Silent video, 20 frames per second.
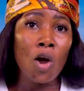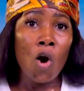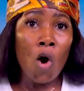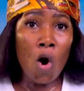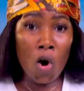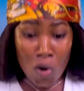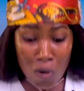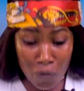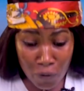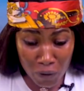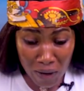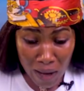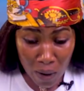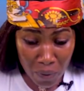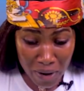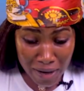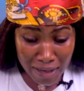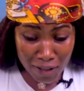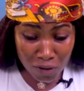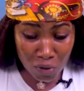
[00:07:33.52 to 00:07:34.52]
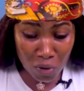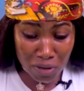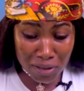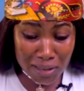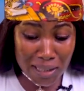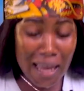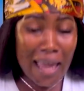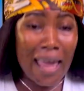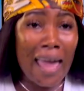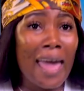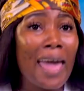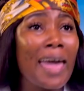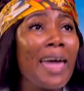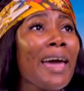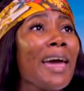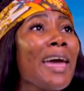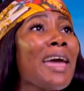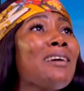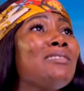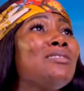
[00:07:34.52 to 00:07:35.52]
All of una way they don't
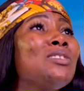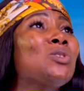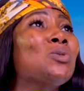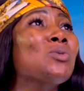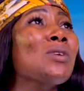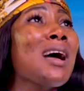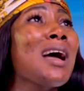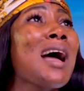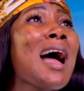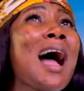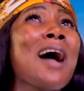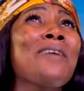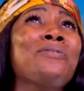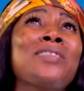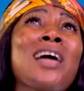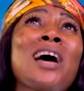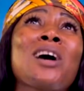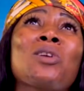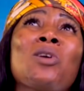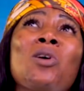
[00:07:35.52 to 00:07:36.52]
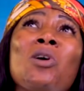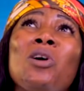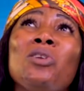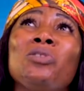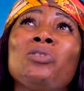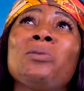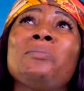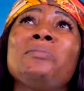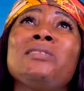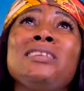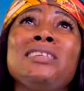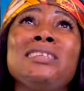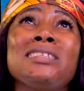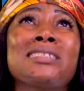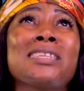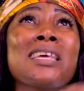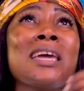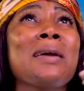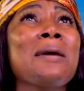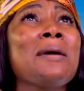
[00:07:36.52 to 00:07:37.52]
say this one. After all, not be the
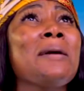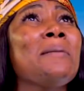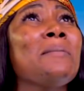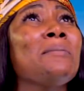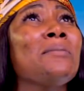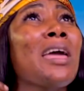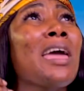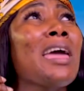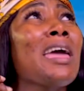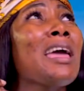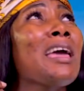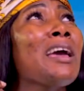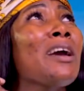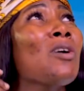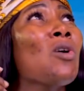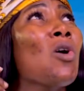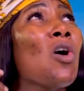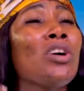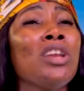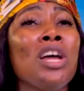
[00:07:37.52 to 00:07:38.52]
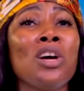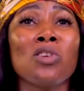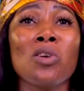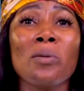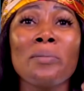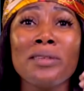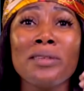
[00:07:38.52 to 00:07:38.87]
same. God, not